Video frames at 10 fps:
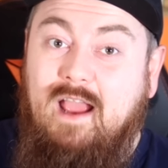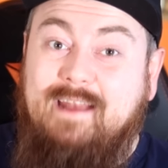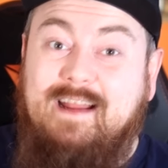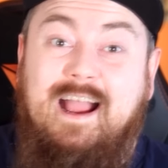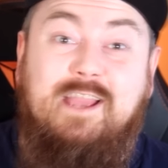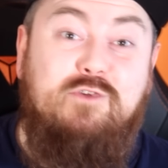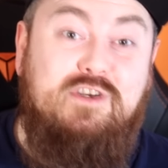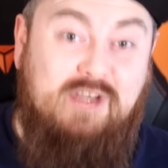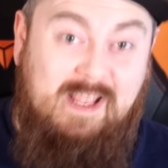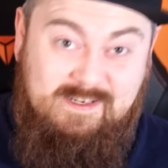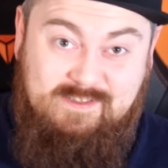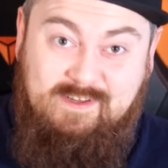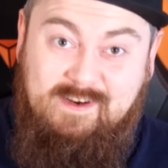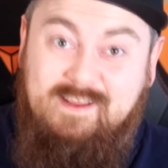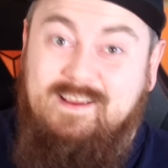in Irish
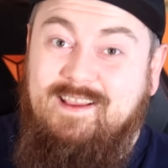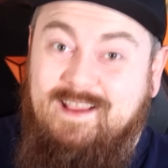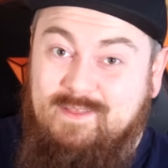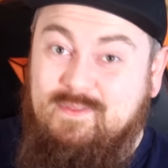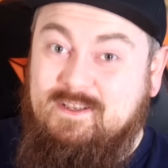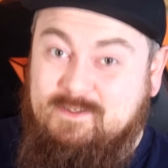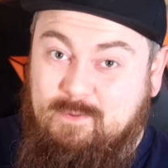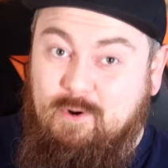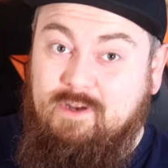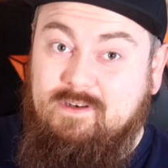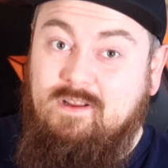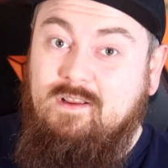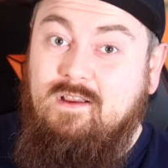history at this point,